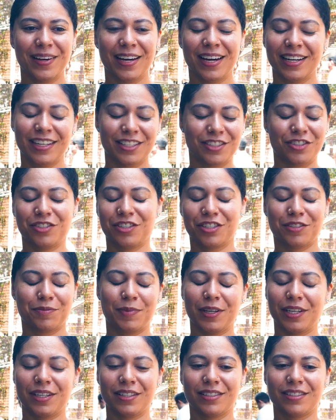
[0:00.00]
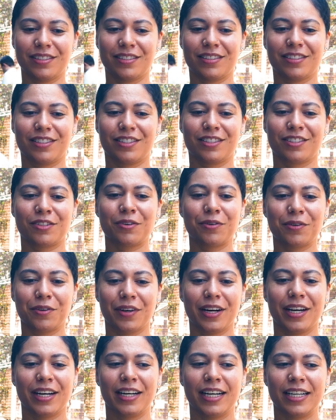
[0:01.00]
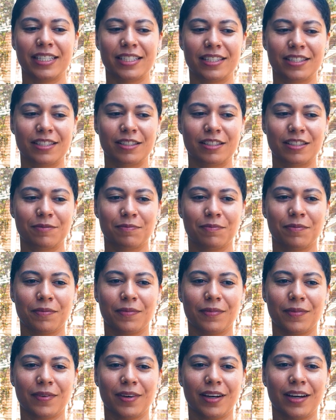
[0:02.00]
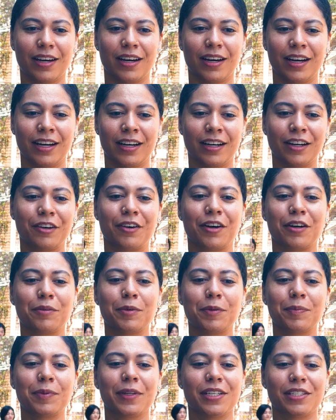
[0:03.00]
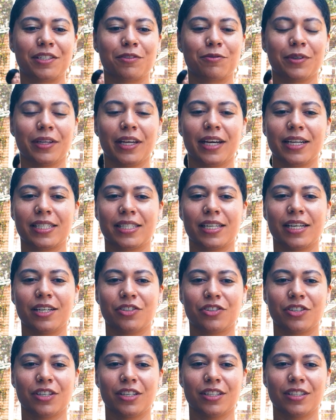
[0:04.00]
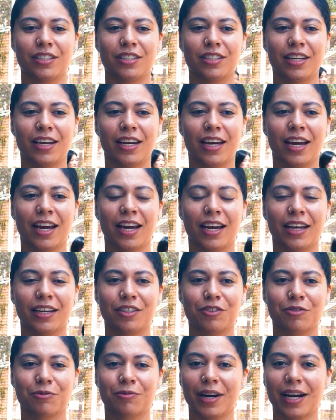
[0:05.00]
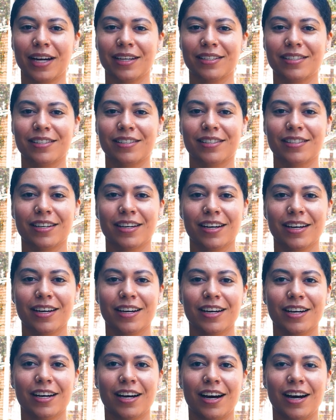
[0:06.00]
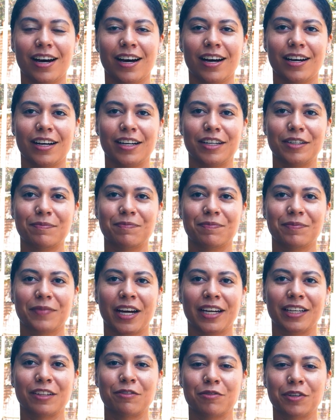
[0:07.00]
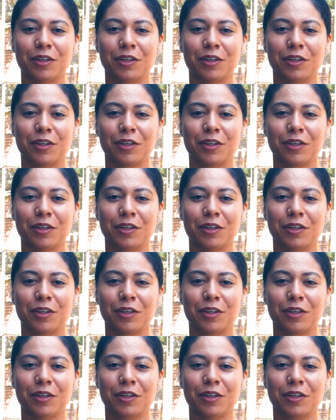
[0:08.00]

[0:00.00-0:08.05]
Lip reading: and it's just been so great. It's an incredible place of relaxation and rest. I can